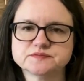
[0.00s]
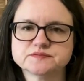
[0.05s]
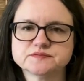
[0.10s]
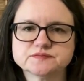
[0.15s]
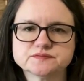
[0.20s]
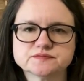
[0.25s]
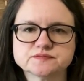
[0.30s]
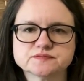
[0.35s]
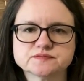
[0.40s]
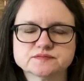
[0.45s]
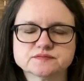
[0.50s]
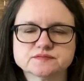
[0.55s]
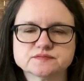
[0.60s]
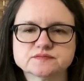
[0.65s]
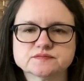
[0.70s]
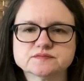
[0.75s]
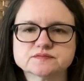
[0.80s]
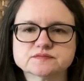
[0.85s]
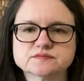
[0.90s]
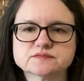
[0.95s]

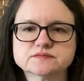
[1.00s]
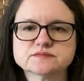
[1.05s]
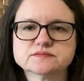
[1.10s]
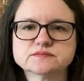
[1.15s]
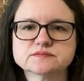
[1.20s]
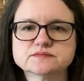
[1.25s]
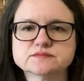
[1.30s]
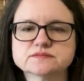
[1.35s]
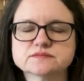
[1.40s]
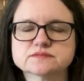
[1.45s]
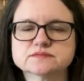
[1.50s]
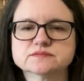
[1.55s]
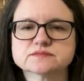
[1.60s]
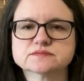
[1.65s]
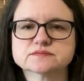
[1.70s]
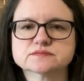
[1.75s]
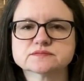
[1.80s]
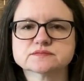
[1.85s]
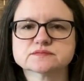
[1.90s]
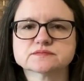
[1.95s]

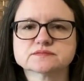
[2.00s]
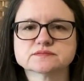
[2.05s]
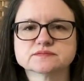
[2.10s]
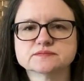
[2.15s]
[no speech]